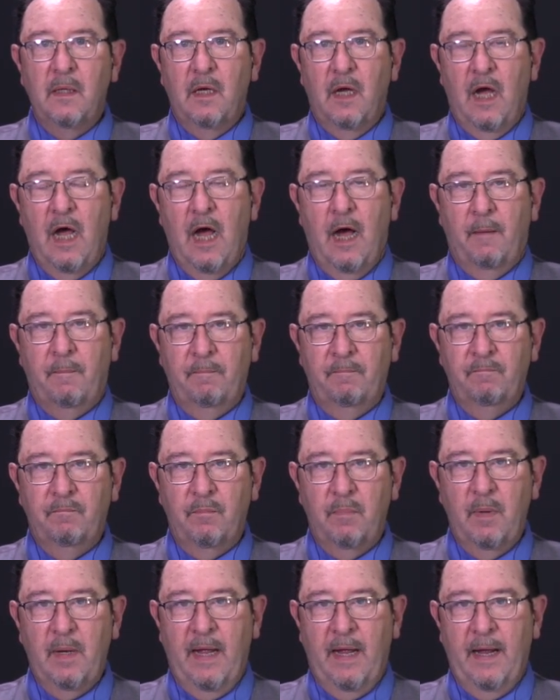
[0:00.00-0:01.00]

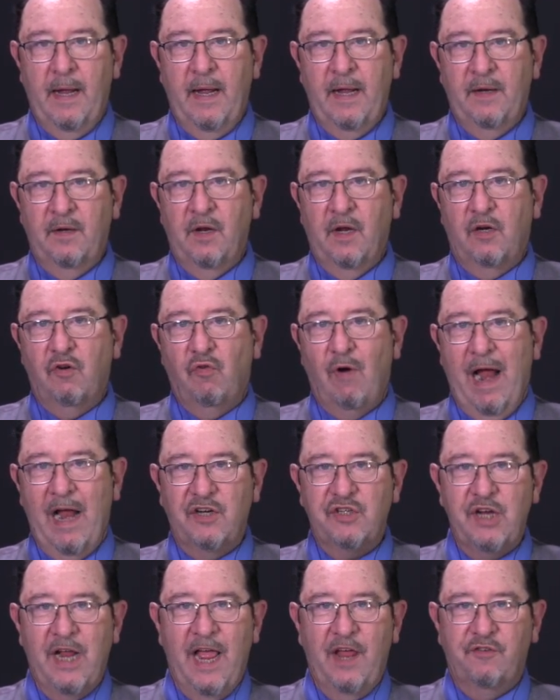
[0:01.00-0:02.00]
um, in a
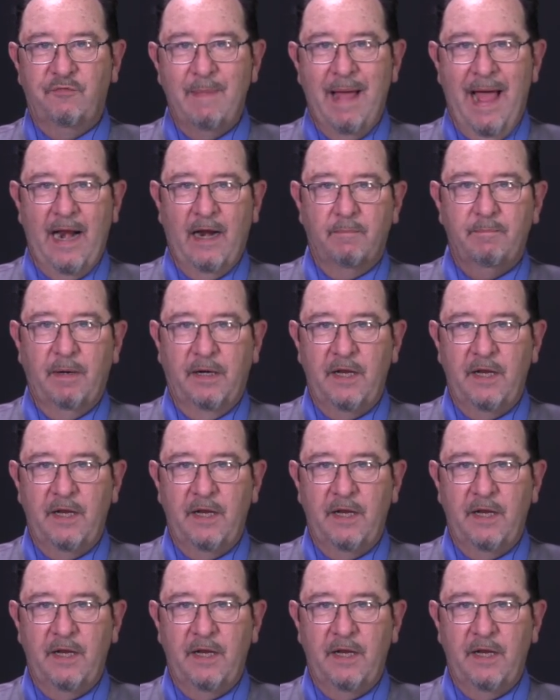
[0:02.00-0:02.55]
crashing asthmatic.